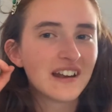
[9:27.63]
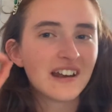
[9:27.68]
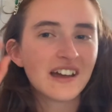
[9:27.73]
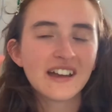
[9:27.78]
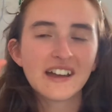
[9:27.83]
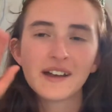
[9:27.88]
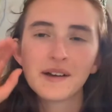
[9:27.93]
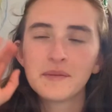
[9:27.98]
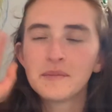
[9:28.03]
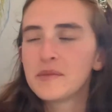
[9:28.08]

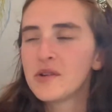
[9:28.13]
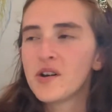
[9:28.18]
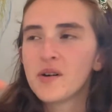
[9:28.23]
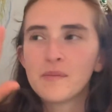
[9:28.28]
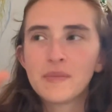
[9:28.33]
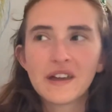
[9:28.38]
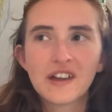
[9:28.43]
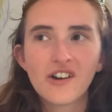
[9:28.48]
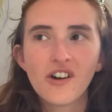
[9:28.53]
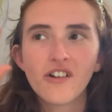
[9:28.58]
Like, I'm not a
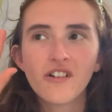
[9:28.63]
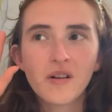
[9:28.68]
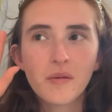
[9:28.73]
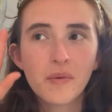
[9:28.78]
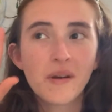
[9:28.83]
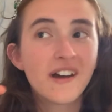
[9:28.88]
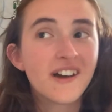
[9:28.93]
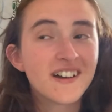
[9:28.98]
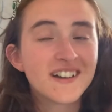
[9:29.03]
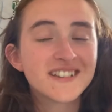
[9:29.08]
big horror
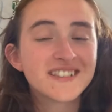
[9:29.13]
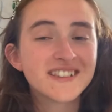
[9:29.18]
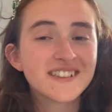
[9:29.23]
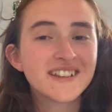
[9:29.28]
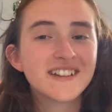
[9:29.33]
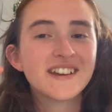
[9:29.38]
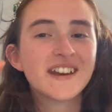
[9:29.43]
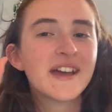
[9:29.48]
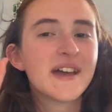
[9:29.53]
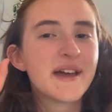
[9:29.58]

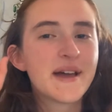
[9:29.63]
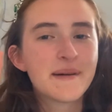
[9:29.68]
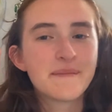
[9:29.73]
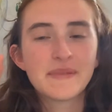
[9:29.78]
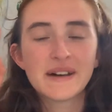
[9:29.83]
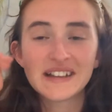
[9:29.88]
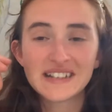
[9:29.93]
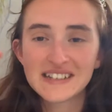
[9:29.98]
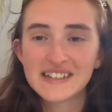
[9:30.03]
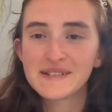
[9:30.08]
person,
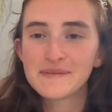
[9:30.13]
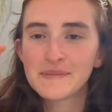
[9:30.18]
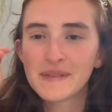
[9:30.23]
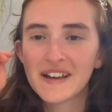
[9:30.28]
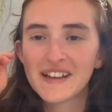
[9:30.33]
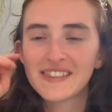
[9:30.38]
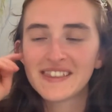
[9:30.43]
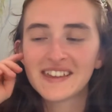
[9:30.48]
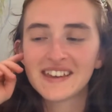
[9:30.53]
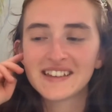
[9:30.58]
but I didn't
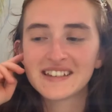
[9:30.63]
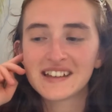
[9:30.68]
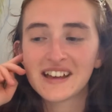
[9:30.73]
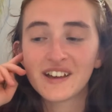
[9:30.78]
mind this.